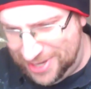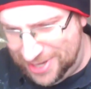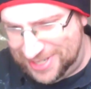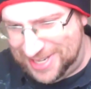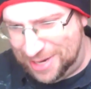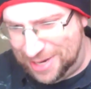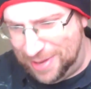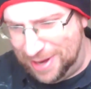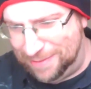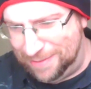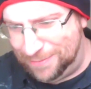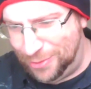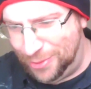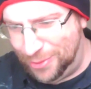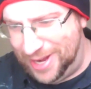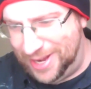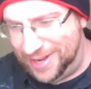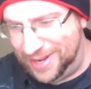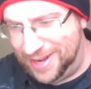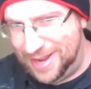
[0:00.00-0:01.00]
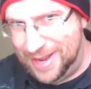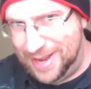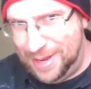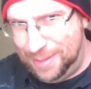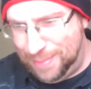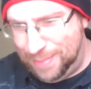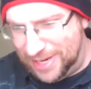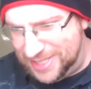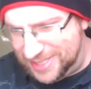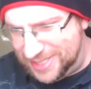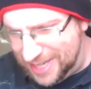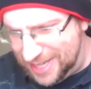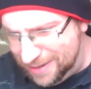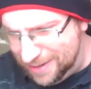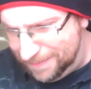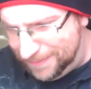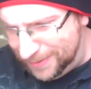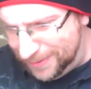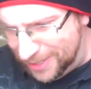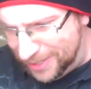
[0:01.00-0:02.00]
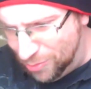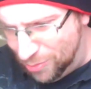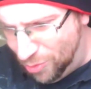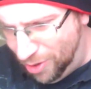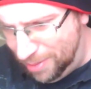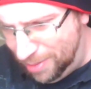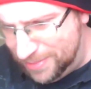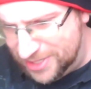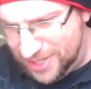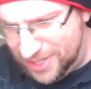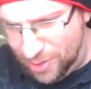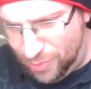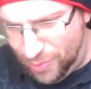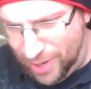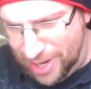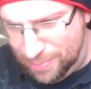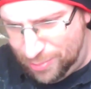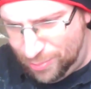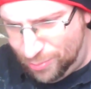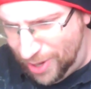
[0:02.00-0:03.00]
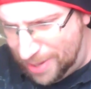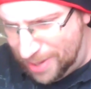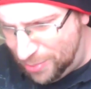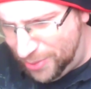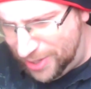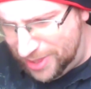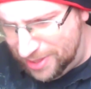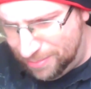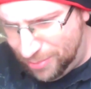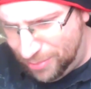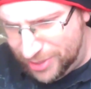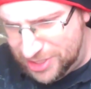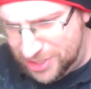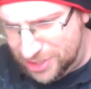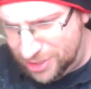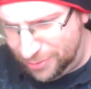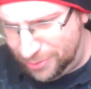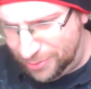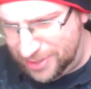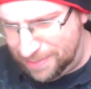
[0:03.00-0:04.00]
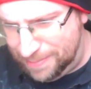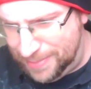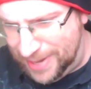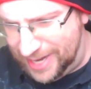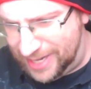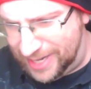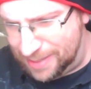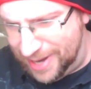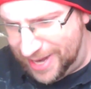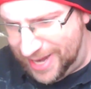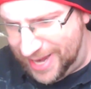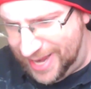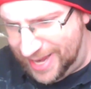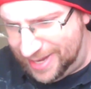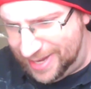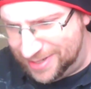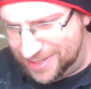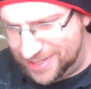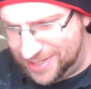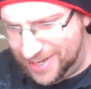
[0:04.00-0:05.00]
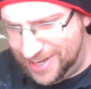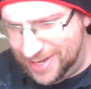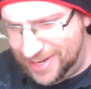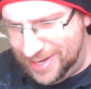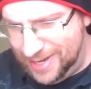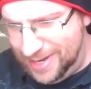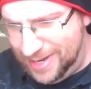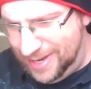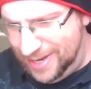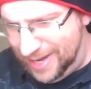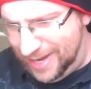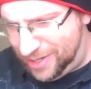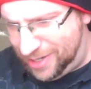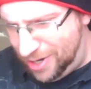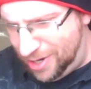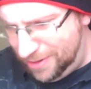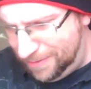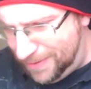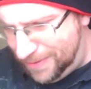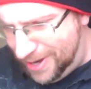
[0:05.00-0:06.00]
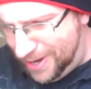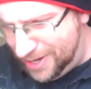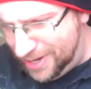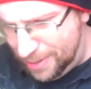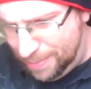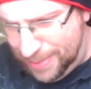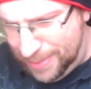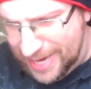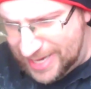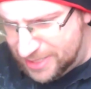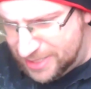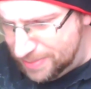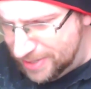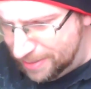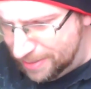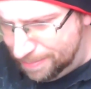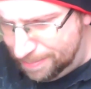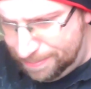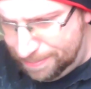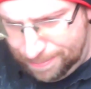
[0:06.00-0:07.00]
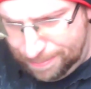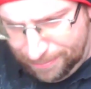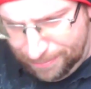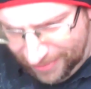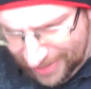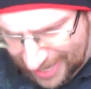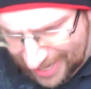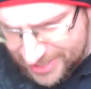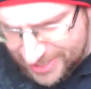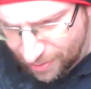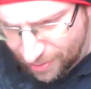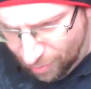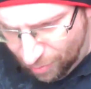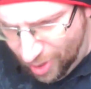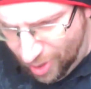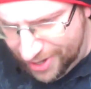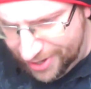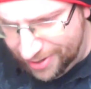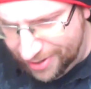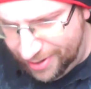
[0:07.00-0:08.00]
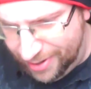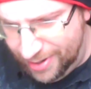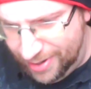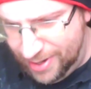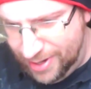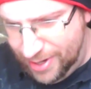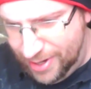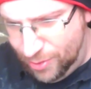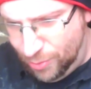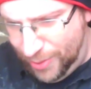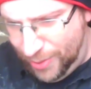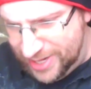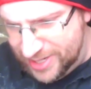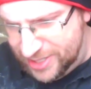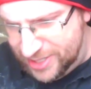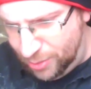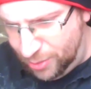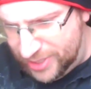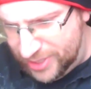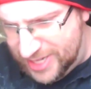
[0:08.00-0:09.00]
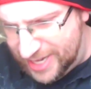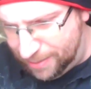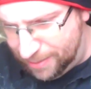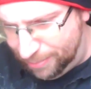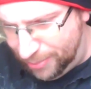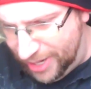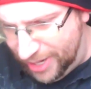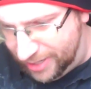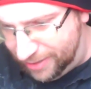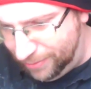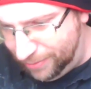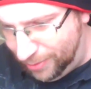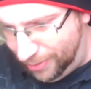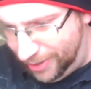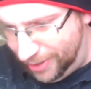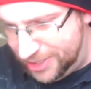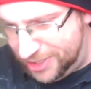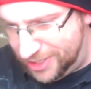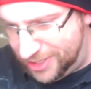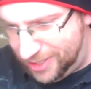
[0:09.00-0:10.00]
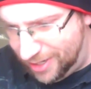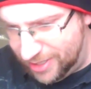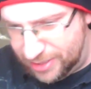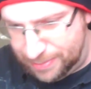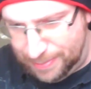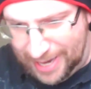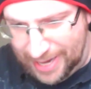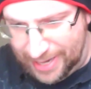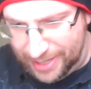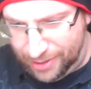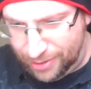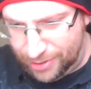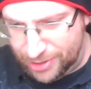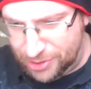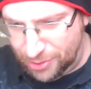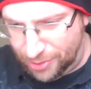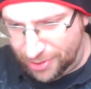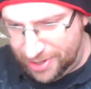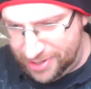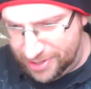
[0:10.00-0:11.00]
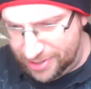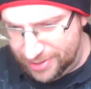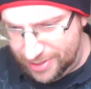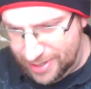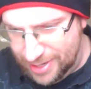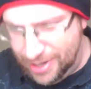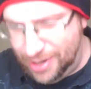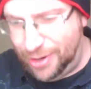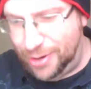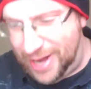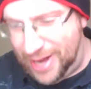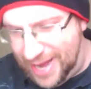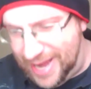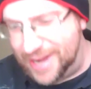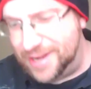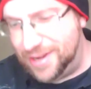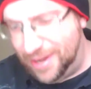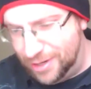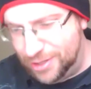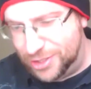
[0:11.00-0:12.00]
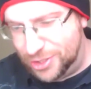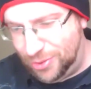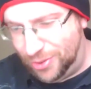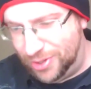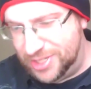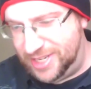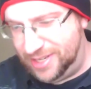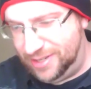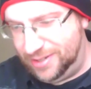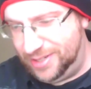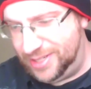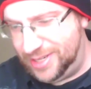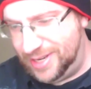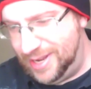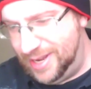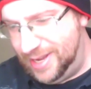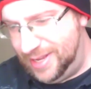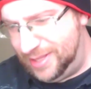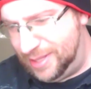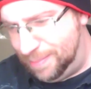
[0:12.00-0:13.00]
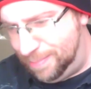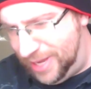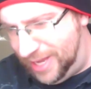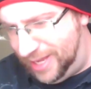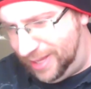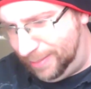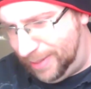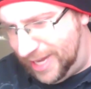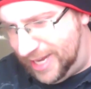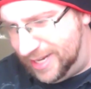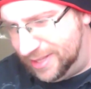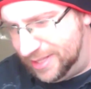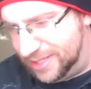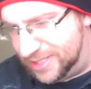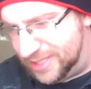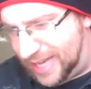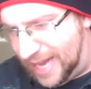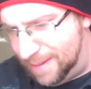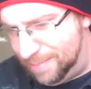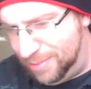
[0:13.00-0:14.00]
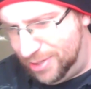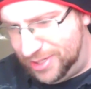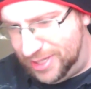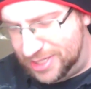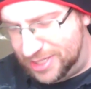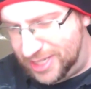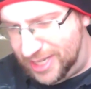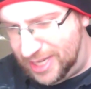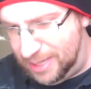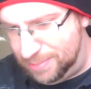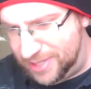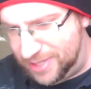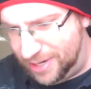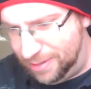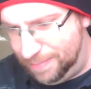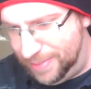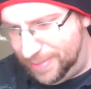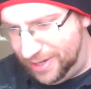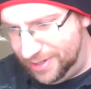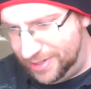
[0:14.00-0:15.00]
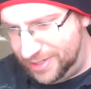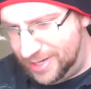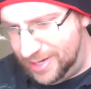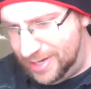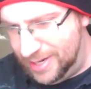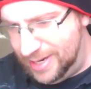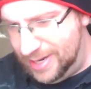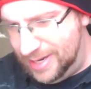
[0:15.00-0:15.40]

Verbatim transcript: running down my forehead my skin feeling warm as I wipe, wipe away the moisture with the back of my hand. I call to Fauna to pass me a flask of water. Wait until we take a break, Flora, she calls back, her sword on her, her hand on her sword's hilt, the blade in the scabbard that she keeps at her belt.